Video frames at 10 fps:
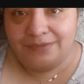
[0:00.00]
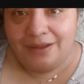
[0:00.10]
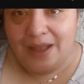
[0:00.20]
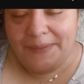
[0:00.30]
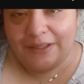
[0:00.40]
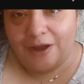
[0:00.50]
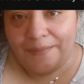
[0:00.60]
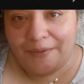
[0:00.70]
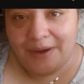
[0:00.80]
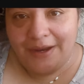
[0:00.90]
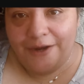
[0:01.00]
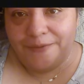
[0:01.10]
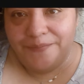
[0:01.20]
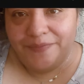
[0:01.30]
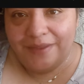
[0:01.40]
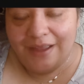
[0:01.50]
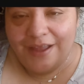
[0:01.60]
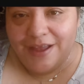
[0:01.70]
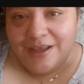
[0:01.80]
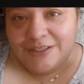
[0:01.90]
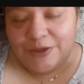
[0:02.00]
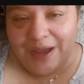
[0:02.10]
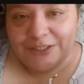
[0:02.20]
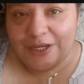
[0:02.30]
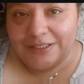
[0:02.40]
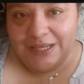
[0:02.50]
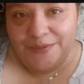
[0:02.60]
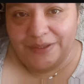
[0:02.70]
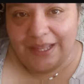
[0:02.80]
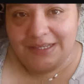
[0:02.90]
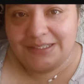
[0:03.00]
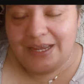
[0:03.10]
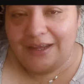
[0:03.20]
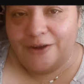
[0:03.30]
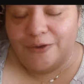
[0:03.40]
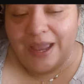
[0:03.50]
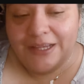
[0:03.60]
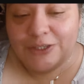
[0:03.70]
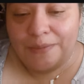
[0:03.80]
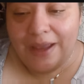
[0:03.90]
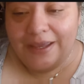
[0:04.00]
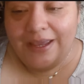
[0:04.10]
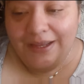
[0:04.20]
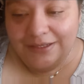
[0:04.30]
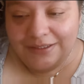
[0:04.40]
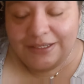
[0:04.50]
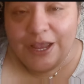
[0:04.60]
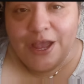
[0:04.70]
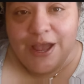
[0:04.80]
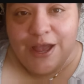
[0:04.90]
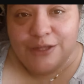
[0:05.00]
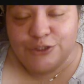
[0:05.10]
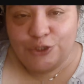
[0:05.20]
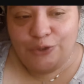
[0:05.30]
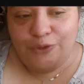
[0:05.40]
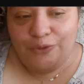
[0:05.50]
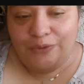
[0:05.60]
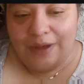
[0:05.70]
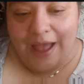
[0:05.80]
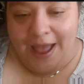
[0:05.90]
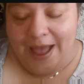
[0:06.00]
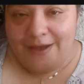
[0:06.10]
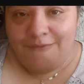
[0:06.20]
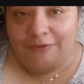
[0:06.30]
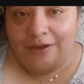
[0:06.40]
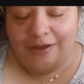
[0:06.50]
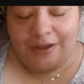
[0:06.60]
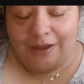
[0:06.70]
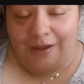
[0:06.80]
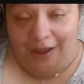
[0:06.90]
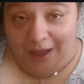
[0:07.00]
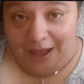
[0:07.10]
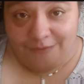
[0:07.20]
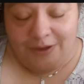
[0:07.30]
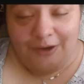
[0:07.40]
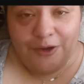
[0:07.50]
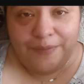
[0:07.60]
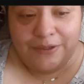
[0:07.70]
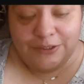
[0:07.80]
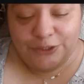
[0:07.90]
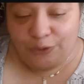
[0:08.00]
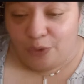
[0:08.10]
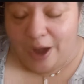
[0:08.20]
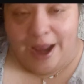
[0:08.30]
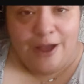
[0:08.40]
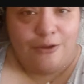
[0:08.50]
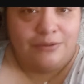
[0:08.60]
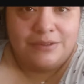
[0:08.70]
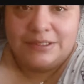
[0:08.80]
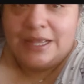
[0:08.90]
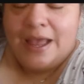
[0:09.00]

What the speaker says: I'll put the comment right here. So as y'all see what they said. Okay, so my kids do have a lot of coloring books. Crowns,